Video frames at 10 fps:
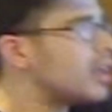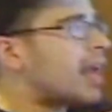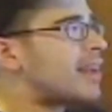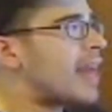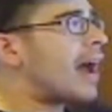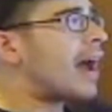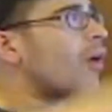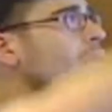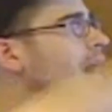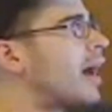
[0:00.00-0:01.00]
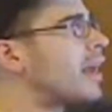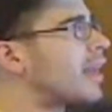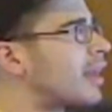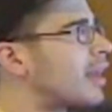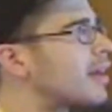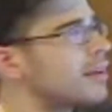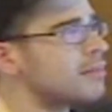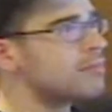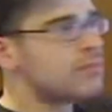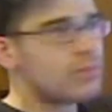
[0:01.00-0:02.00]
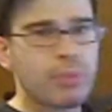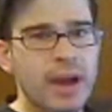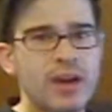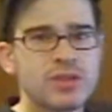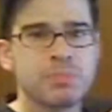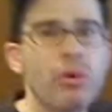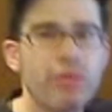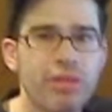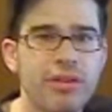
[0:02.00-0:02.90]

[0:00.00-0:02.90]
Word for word: And now I can browse both